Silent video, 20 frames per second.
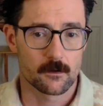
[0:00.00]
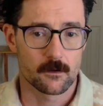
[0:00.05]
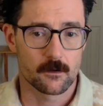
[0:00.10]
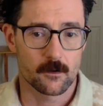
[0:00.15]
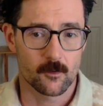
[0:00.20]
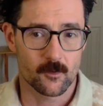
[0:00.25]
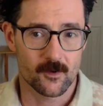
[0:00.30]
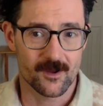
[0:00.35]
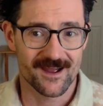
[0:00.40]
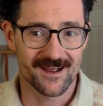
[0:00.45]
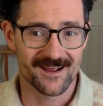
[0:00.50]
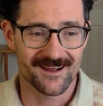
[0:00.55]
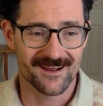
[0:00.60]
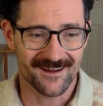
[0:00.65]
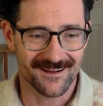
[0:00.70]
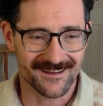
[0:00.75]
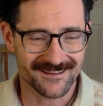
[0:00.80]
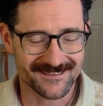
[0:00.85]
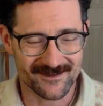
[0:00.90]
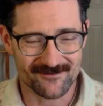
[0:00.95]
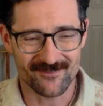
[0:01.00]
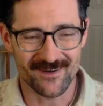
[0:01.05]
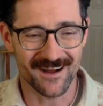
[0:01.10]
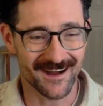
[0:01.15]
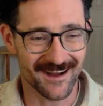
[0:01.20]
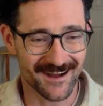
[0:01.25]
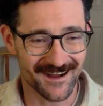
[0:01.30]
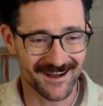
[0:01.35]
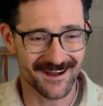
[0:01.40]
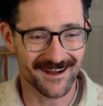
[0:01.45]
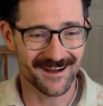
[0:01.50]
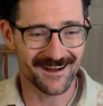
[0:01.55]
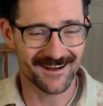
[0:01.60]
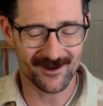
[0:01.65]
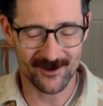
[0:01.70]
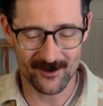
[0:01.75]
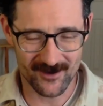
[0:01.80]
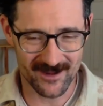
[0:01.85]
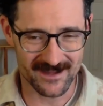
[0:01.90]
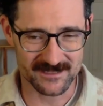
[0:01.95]
Okay, awesome.
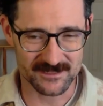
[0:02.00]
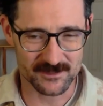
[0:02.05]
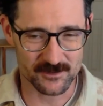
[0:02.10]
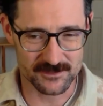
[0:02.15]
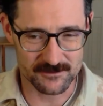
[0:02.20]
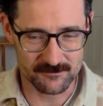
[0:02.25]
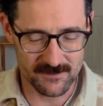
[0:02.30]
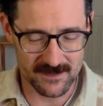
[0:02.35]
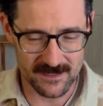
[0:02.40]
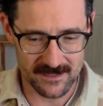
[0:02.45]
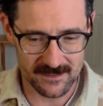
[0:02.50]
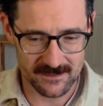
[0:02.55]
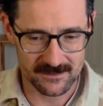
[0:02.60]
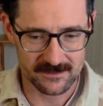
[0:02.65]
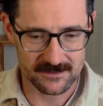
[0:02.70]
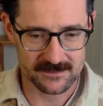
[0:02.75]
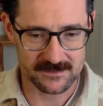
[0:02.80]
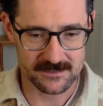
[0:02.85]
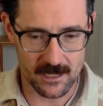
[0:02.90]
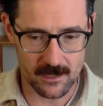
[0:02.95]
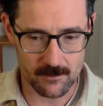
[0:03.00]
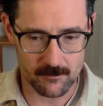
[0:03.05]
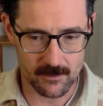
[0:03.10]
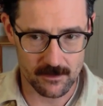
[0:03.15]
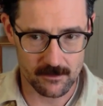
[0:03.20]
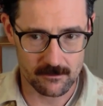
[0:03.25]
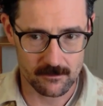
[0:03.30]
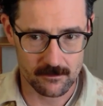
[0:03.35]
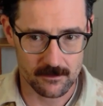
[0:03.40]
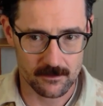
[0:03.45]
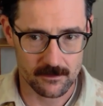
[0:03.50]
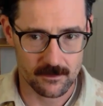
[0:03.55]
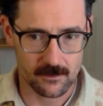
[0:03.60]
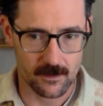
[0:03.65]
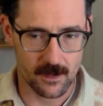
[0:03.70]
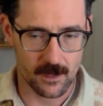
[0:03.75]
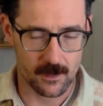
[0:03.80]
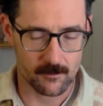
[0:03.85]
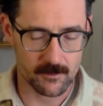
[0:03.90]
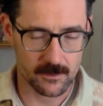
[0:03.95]
Okay, so it's me, Simon.
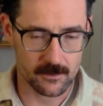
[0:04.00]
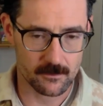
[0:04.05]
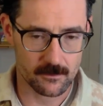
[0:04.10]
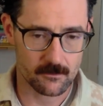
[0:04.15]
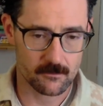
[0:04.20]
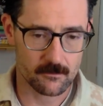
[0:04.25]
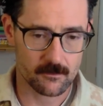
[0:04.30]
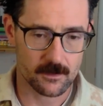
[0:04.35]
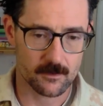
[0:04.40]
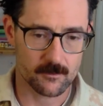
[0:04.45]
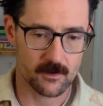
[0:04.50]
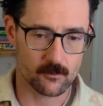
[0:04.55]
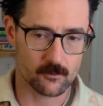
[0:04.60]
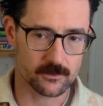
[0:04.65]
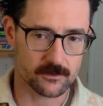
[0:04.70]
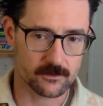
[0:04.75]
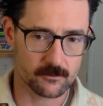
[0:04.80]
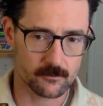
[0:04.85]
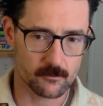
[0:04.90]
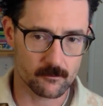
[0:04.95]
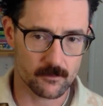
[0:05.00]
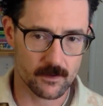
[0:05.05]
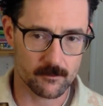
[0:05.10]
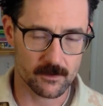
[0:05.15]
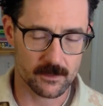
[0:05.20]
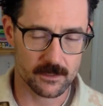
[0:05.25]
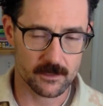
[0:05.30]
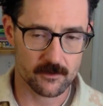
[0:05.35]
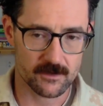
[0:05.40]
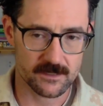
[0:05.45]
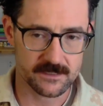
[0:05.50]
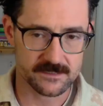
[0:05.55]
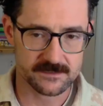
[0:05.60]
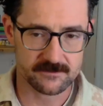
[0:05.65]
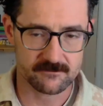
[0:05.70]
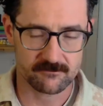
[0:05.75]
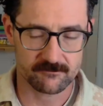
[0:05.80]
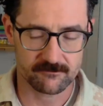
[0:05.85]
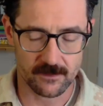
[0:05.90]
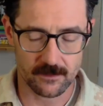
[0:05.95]
I'm here, and I'm here with my buddy Kris,
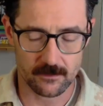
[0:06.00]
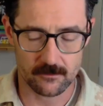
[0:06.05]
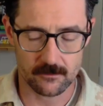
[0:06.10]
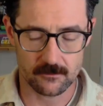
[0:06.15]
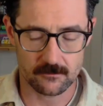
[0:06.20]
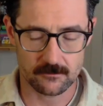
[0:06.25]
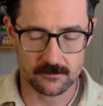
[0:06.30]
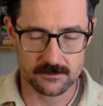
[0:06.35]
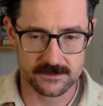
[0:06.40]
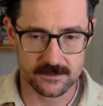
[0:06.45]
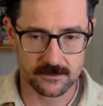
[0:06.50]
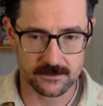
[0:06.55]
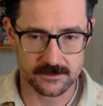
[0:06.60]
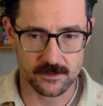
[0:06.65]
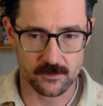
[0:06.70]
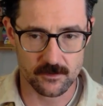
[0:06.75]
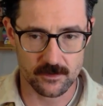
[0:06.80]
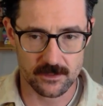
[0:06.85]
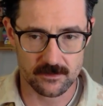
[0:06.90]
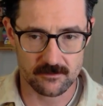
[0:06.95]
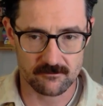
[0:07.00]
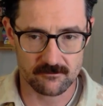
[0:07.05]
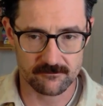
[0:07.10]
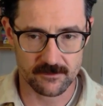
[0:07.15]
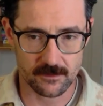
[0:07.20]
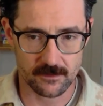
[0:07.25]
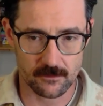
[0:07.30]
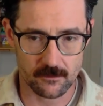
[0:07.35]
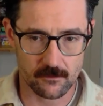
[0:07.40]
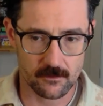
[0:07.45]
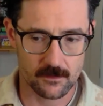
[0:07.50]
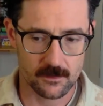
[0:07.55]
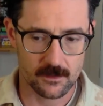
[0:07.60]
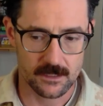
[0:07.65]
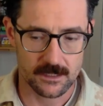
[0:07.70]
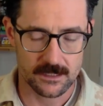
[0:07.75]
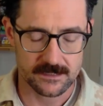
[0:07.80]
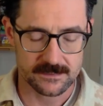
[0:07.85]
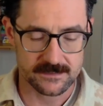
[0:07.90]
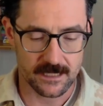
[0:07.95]
fellow Saratogian, fellow
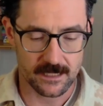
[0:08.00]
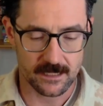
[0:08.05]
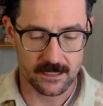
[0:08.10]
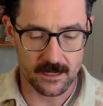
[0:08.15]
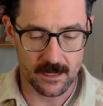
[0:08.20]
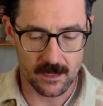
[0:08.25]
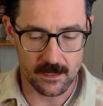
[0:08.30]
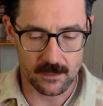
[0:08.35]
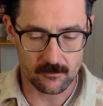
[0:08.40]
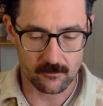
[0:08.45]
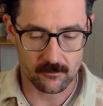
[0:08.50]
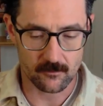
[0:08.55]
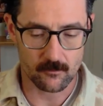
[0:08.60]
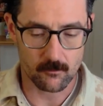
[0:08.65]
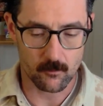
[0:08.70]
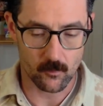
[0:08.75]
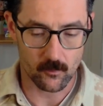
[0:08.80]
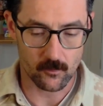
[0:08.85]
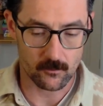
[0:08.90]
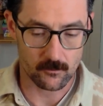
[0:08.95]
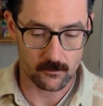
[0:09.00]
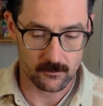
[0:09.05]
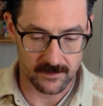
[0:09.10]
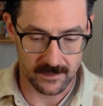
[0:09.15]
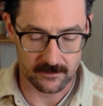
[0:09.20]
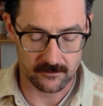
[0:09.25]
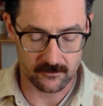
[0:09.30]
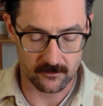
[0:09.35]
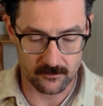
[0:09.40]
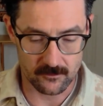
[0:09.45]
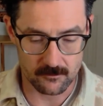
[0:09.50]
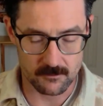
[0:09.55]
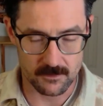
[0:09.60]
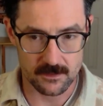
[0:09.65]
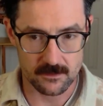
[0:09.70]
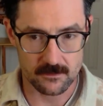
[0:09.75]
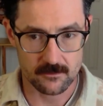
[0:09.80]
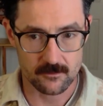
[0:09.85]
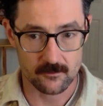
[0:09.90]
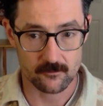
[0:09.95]
tech guy, a little more technical than
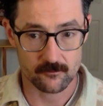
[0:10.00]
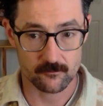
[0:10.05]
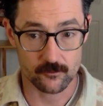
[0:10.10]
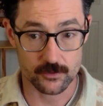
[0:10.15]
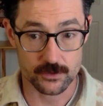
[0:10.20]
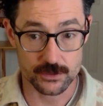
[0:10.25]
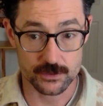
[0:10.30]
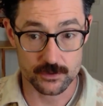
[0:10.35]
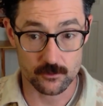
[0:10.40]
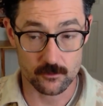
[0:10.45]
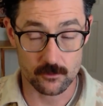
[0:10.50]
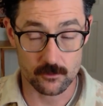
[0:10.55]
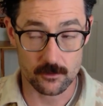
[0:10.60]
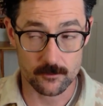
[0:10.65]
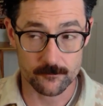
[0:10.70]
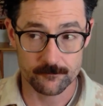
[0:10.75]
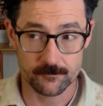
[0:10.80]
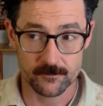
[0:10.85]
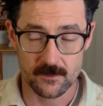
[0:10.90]
me for sure.